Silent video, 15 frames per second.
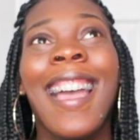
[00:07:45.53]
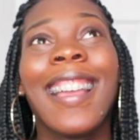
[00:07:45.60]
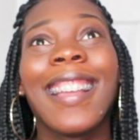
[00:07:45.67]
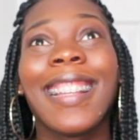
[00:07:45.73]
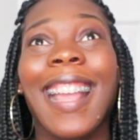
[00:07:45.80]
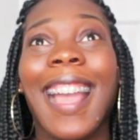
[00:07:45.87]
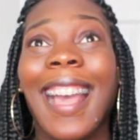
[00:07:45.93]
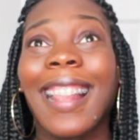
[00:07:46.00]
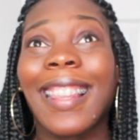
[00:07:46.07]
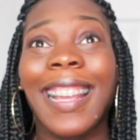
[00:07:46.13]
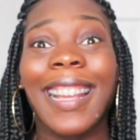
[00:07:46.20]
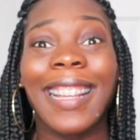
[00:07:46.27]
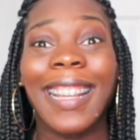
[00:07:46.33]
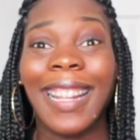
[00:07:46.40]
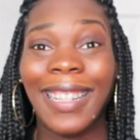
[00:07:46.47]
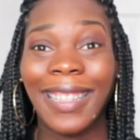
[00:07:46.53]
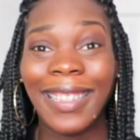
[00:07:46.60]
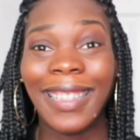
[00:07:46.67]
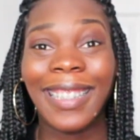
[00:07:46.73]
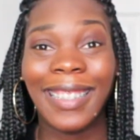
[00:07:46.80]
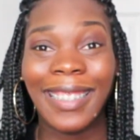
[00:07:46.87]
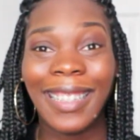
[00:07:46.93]
Yeah, like
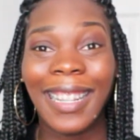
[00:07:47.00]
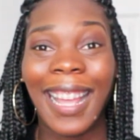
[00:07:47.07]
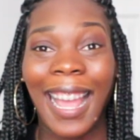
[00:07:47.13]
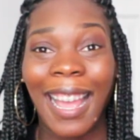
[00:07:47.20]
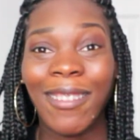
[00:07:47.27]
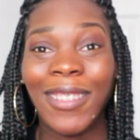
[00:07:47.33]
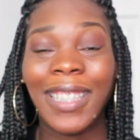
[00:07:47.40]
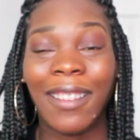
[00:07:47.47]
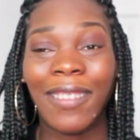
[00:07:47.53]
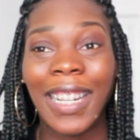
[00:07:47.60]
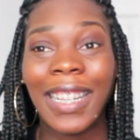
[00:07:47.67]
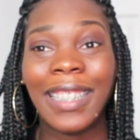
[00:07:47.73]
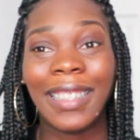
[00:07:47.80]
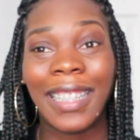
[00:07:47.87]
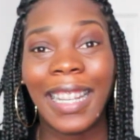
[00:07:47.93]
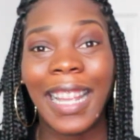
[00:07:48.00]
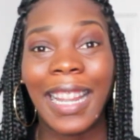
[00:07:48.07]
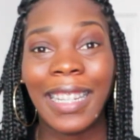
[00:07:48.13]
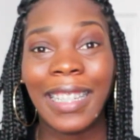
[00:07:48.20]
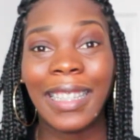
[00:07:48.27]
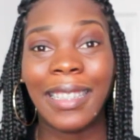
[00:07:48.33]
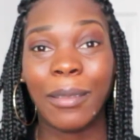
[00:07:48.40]
I would definitely say
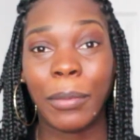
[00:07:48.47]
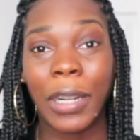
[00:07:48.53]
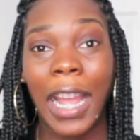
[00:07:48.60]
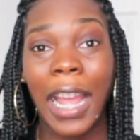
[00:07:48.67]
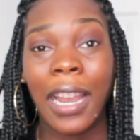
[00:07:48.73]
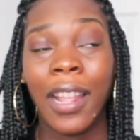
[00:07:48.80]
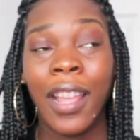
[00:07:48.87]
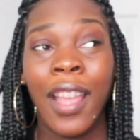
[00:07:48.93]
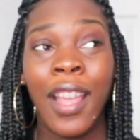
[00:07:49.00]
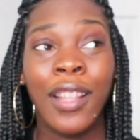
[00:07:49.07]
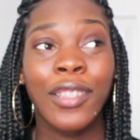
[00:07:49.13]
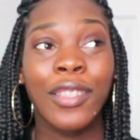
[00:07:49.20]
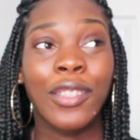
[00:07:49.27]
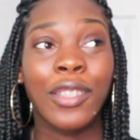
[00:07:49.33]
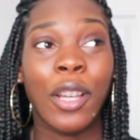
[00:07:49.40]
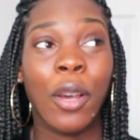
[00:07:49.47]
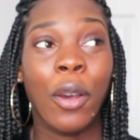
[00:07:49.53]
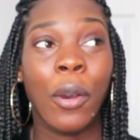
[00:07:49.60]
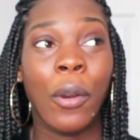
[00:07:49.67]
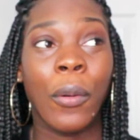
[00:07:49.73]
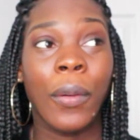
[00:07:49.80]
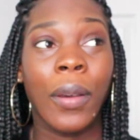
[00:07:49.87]
Kennedy is a brat.
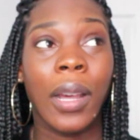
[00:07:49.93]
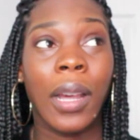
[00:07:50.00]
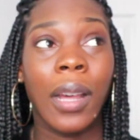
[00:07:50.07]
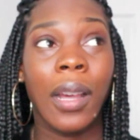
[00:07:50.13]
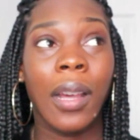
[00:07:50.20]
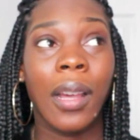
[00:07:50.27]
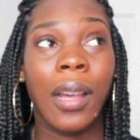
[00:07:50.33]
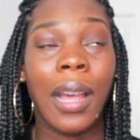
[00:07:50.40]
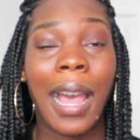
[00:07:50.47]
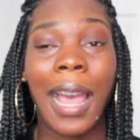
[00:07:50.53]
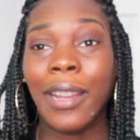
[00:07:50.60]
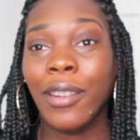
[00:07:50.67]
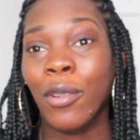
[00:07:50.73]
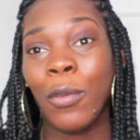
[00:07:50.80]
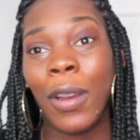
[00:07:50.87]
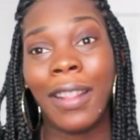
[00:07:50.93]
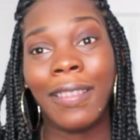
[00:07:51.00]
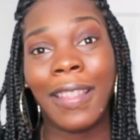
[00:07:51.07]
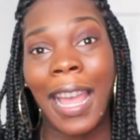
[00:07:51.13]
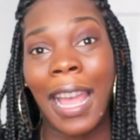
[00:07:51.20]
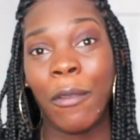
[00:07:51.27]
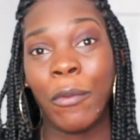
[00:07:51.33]
So I don't
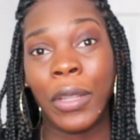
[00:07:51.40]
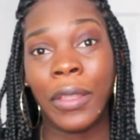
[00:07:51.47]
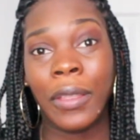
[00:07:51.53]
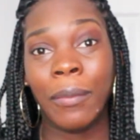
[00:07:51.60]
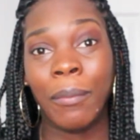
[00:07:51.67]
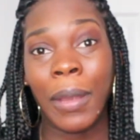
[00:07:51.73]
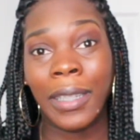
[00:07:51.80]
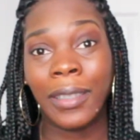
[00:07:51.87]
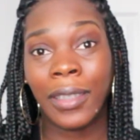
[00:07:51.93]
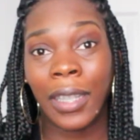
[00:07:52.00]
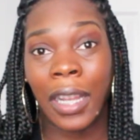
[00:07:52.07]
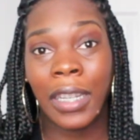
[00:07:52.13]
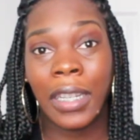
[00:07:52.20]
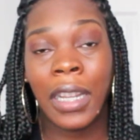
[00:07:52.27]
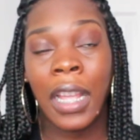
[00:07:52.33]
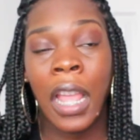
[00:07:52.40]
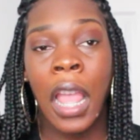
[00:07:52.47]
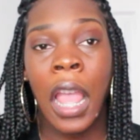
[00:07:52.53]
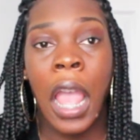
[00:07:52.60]
want that with my son.